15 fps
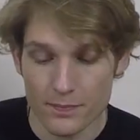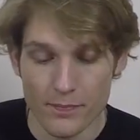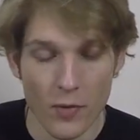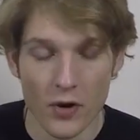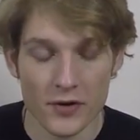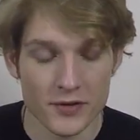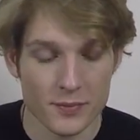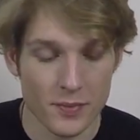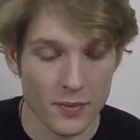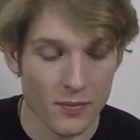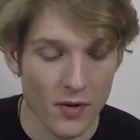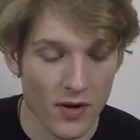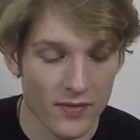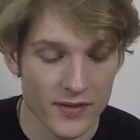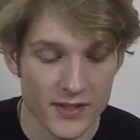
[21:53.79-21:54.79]
models per
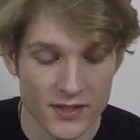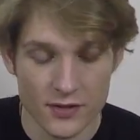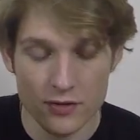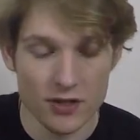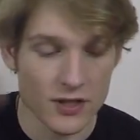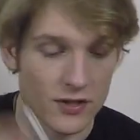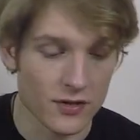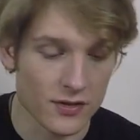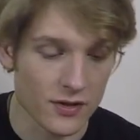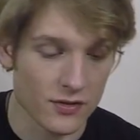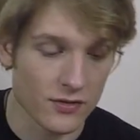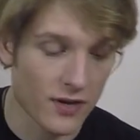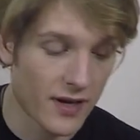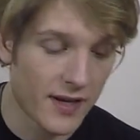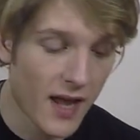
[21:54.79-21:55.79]
province, 2 Shintos on
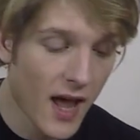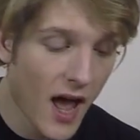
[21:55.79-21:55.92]
shrine.